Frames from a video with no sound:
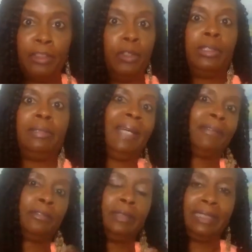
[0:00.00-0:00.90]
you don't even have
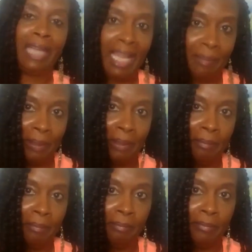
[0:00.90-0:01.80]
to retype it.
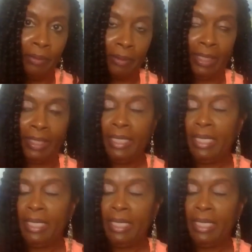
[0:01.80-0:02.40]
Okay,